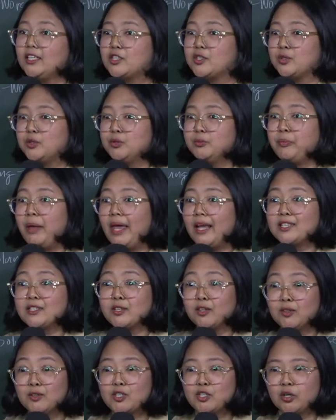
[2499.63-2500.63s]
to make
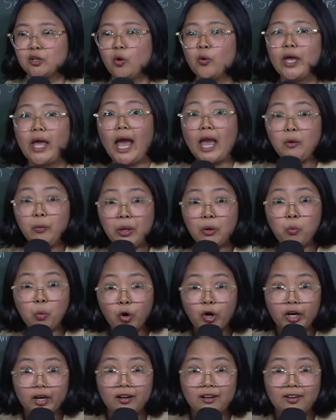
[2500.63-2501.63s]
solution. Okay, I will
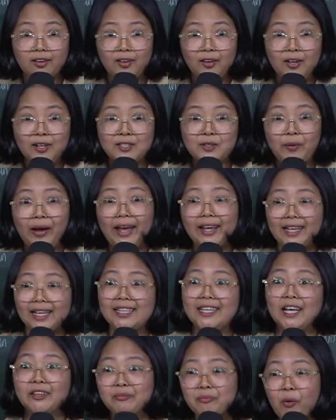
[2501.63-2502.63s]
work so I can
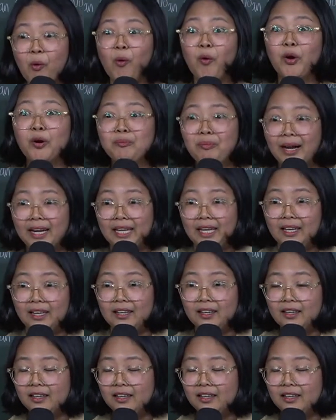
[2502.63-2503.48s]
get more money.